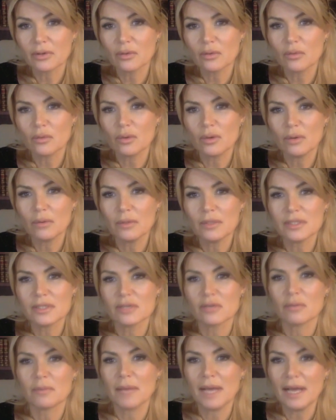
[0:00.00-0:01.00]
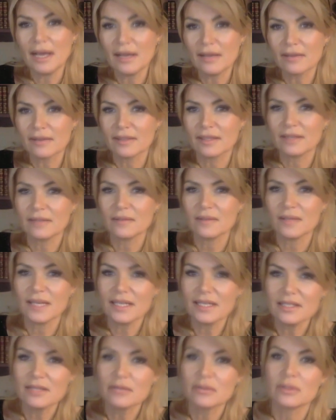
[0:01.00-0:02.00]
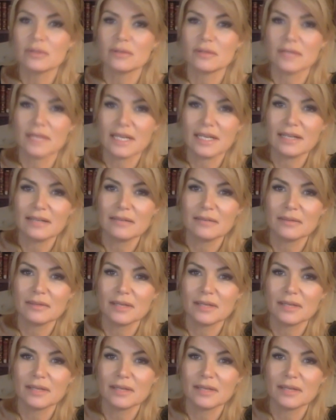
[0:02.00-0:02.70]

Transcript: What was your path that led you to that?